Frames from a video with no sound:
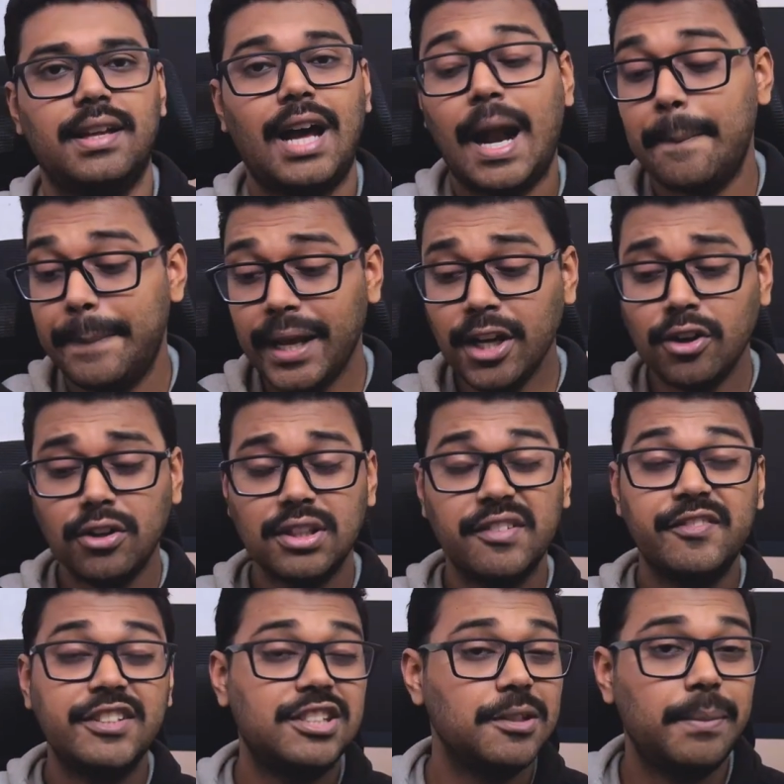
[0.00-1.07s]
And behind all the
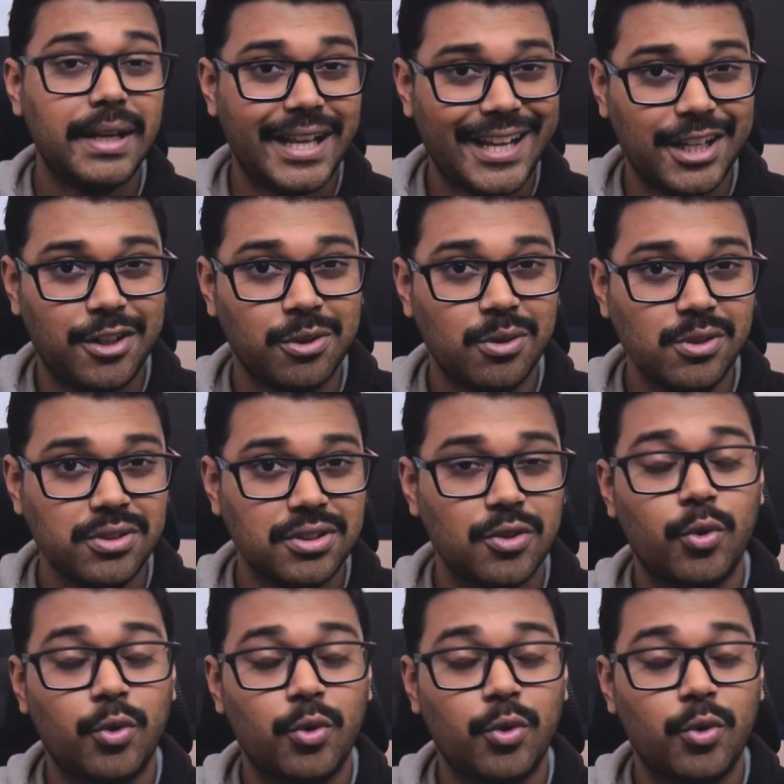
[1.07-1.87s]
visible AI tools,